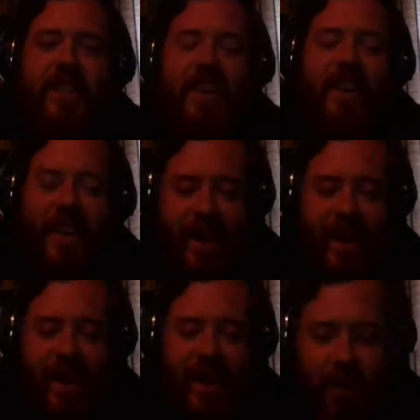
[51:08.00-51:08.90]
like
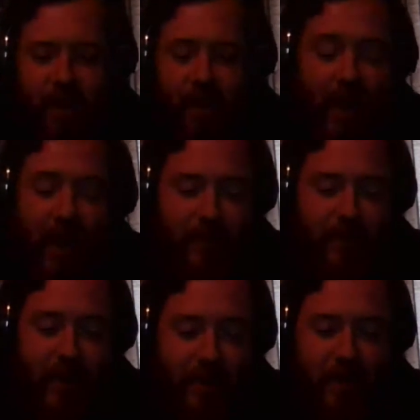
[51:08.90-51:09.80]
I always
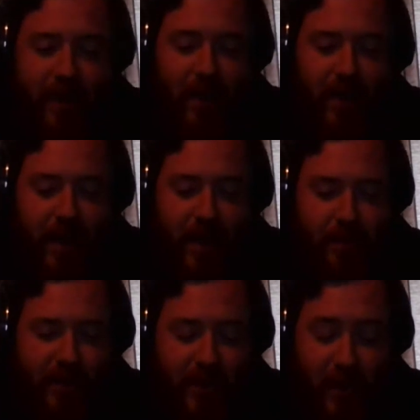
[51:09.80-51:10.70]
find it funny when it comes
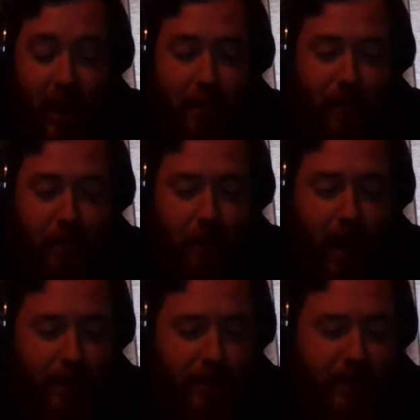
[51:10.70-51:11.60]
to the topic of
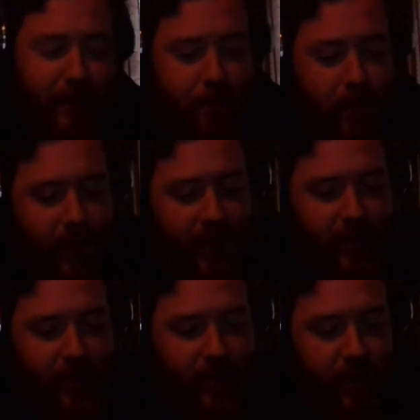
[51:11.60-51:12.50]
pragmatism,
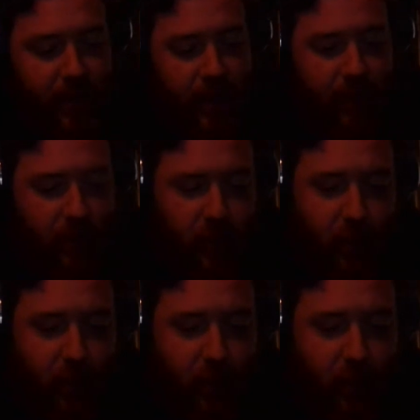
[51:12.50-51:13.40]
because
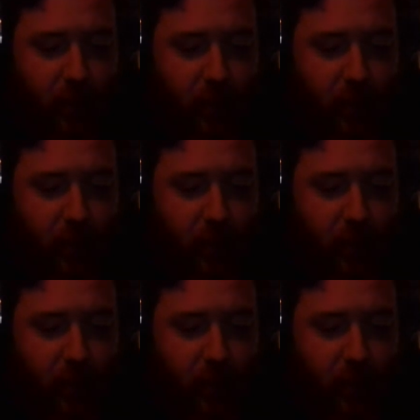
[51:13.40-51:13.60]
there's so many